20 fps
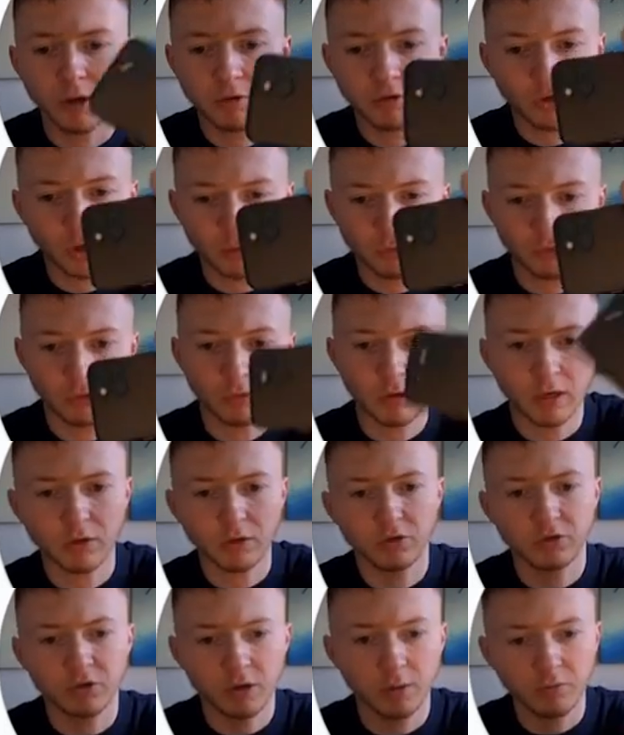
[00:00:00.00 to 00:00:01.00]
don't do
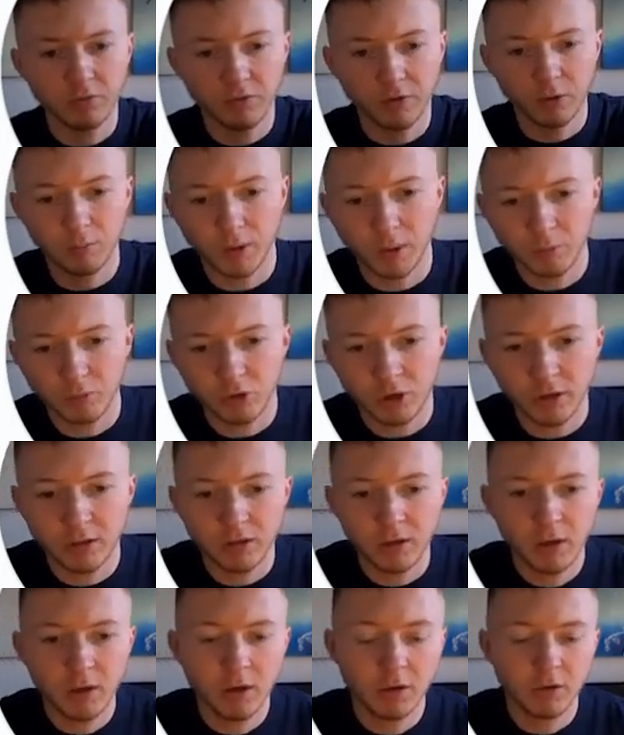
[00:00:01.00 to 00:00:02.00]
landscape, film upright.
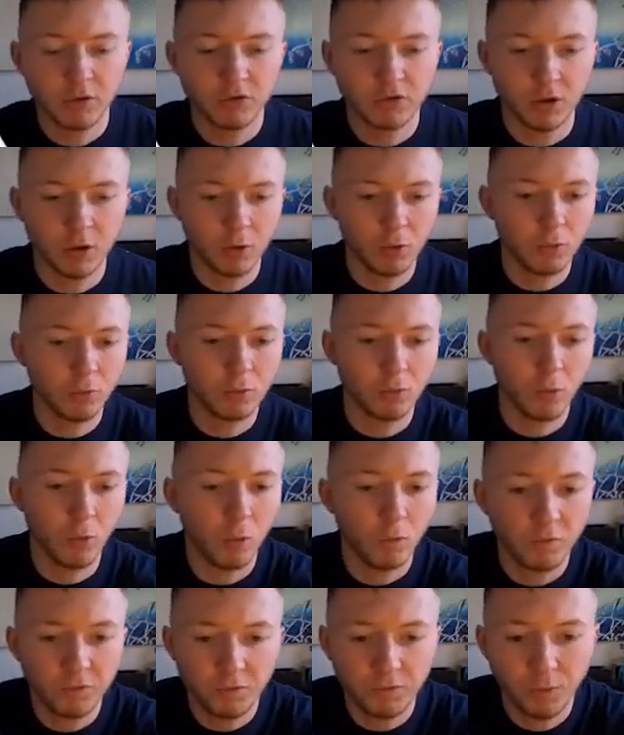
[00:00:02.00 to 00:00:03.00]
So or
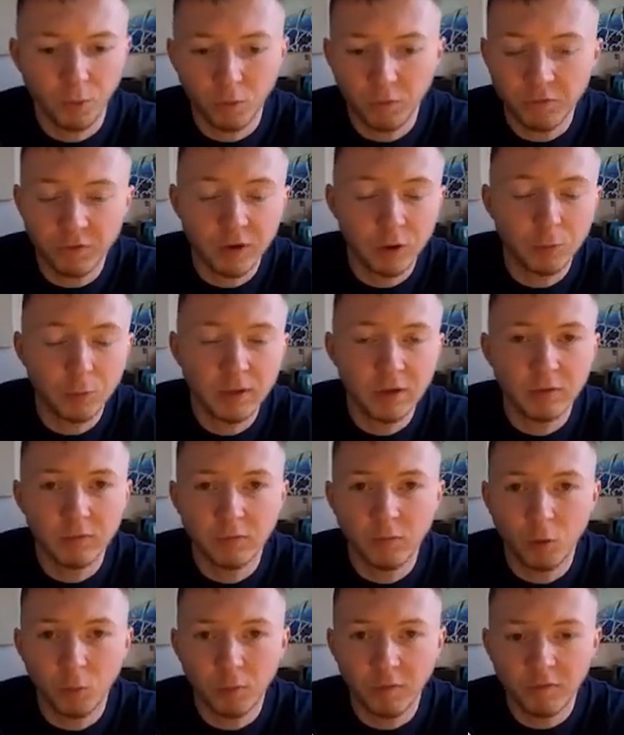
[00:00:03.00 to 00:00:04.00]
film in
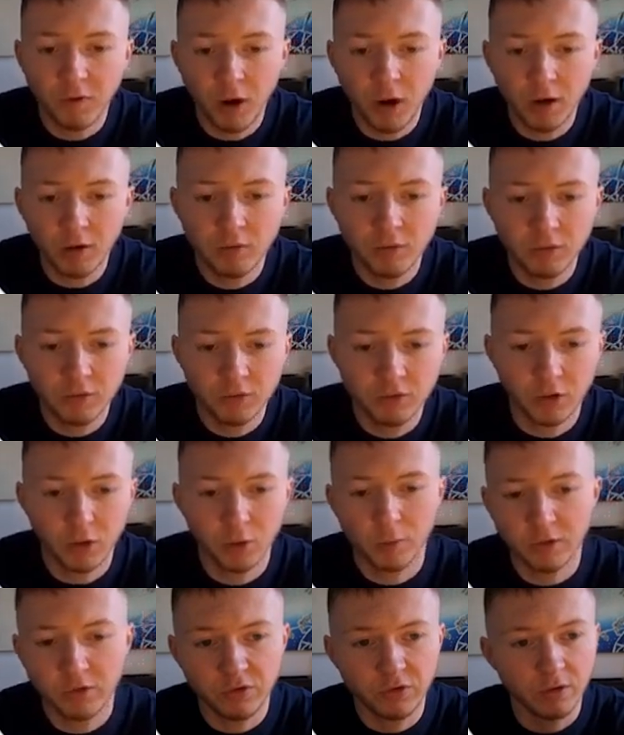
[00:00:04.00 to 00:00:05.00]
4x5, so
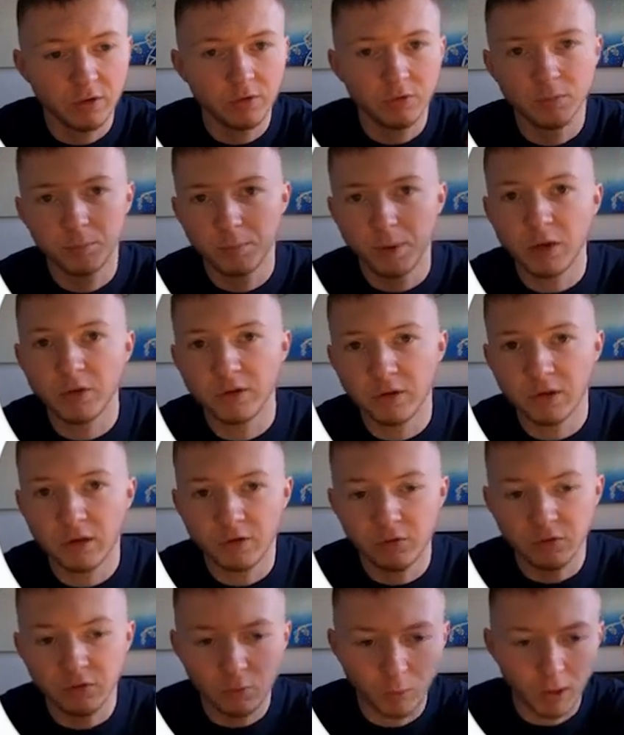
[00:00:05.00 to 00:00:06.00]
which is basically
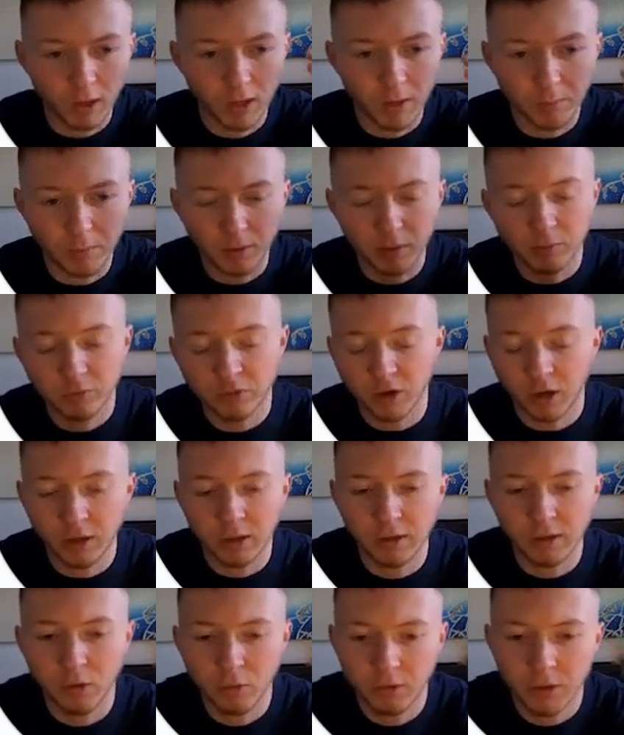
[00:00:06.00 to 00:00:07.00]
square but slightly
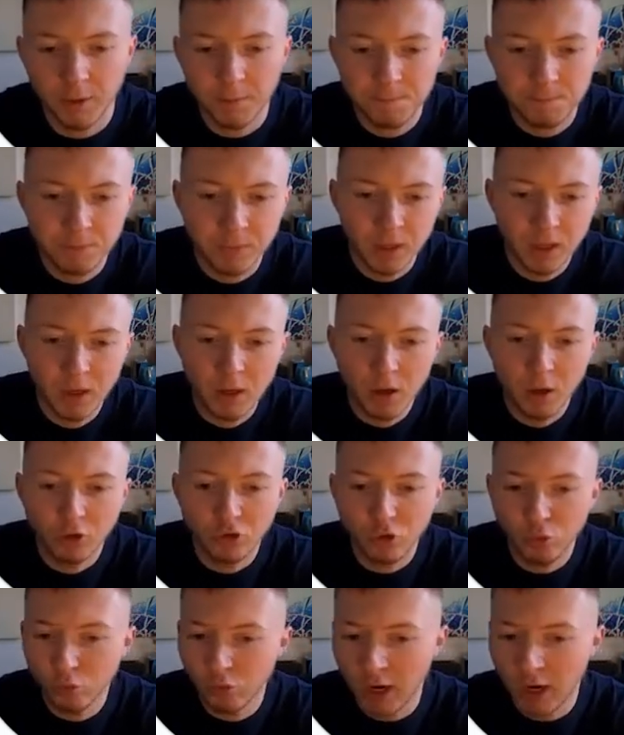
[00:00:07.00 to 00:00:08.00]
longer.
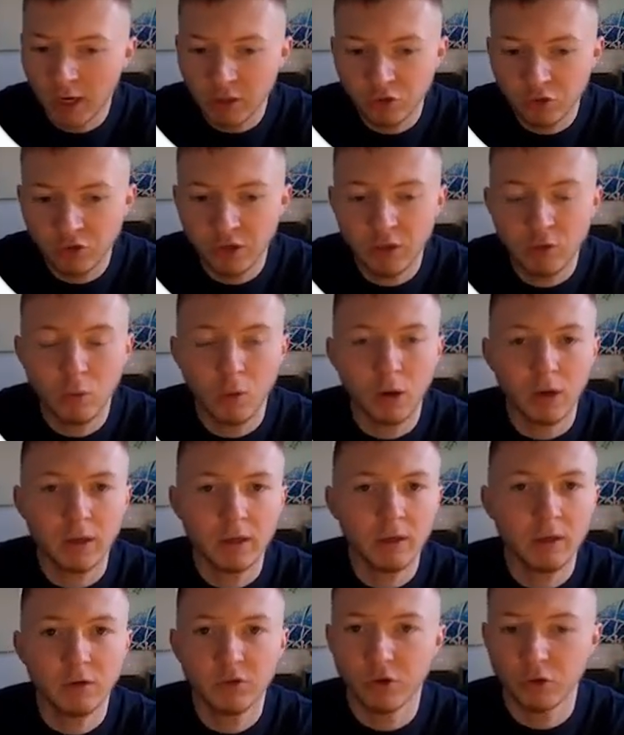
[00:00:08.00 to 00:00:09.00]
Use HD quality,
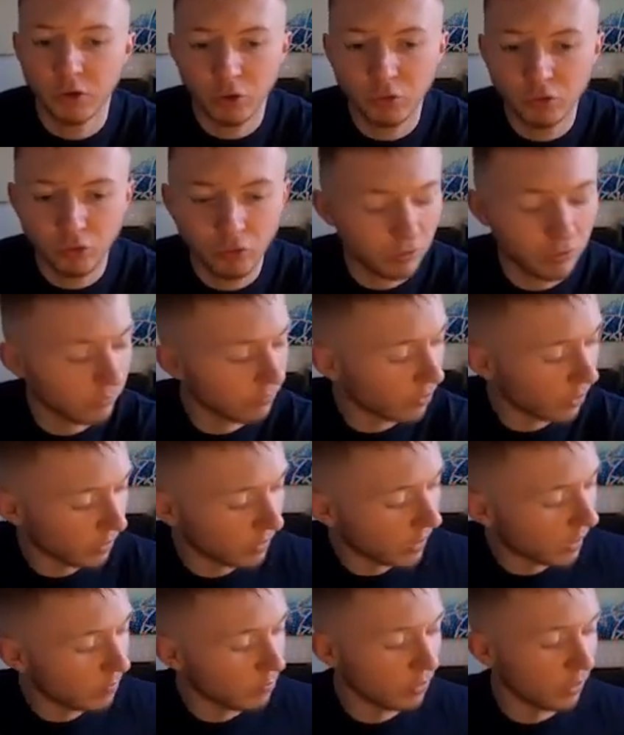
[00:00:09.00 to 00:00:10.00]
so don't use the front
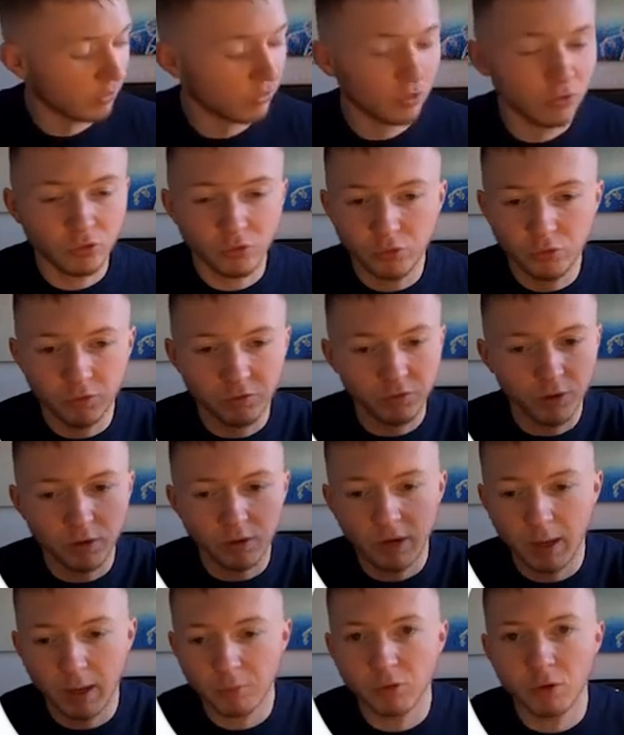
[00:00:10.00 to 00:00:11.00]
camera, don't use the front
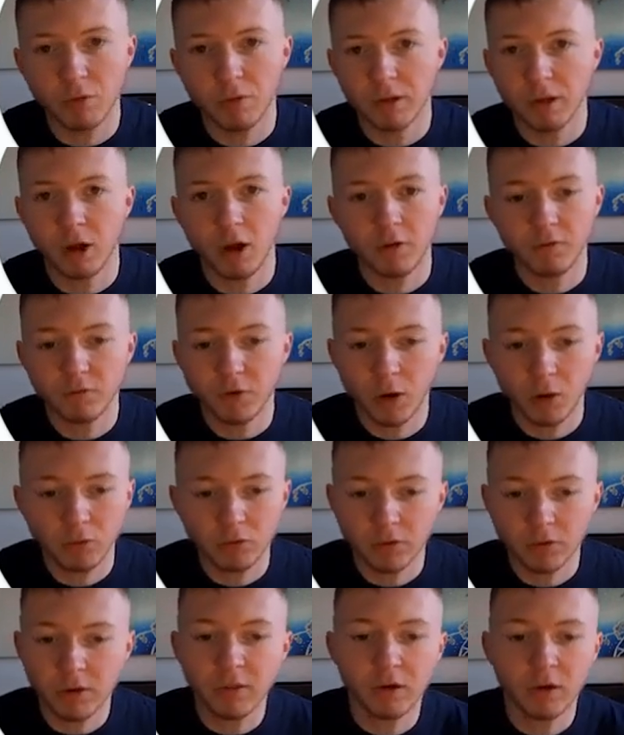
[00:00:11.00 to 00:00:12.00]
camera on the iPhone or
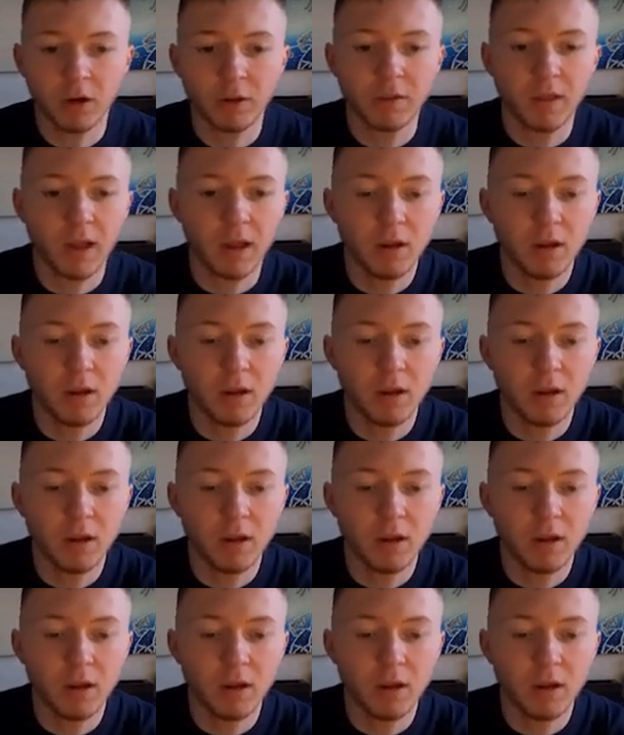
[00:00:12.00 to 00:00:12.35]
anything like that.